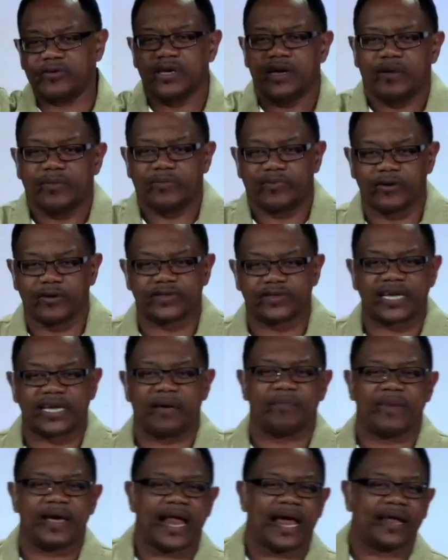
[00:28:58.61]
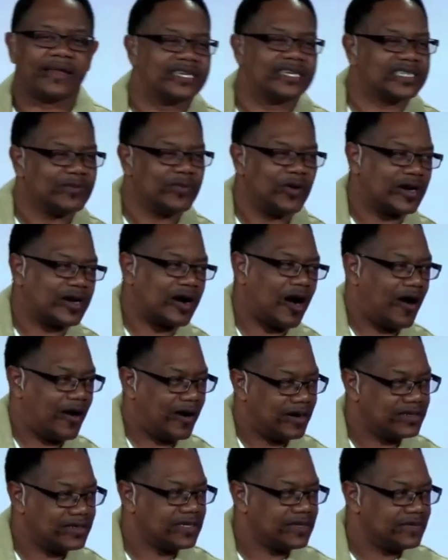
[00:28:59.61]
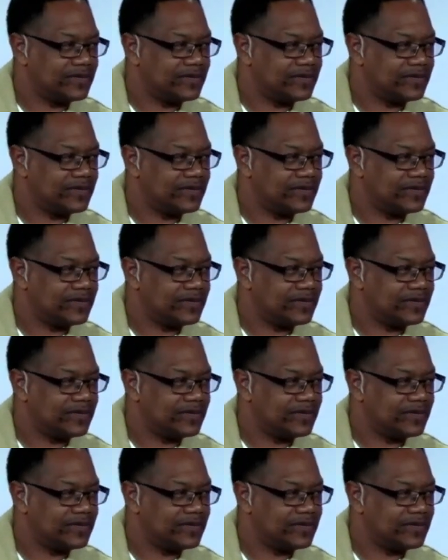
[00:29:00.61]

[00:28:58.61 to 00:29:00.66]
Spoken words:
Bruce said, man, I need some more cards.